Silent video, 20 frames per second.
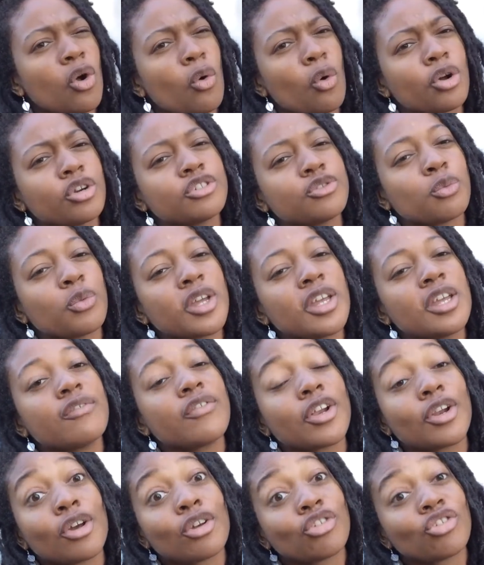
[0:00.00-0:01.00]
hoards
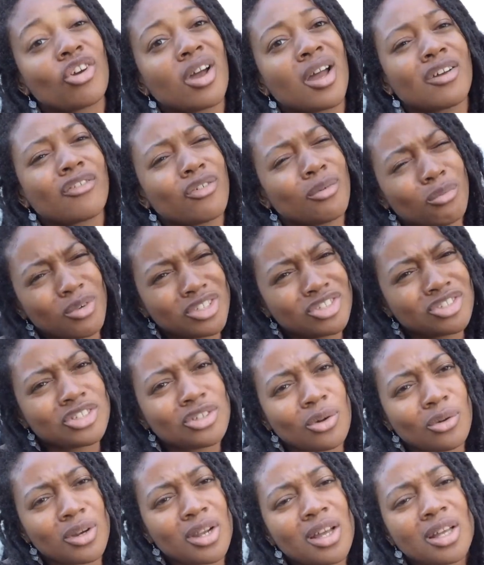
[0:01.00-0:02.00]
weave in her trunk from what she
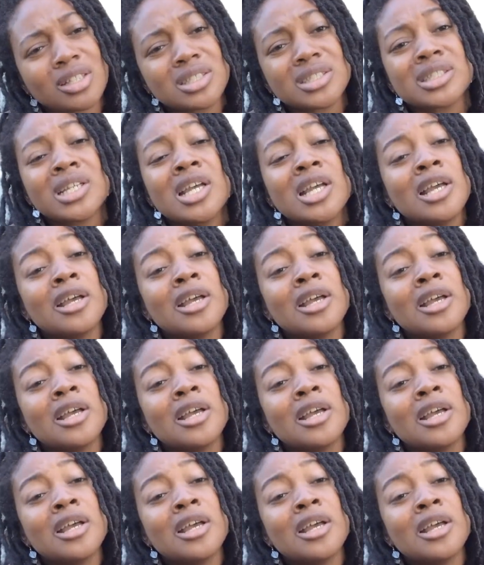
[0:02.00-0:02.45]
told us.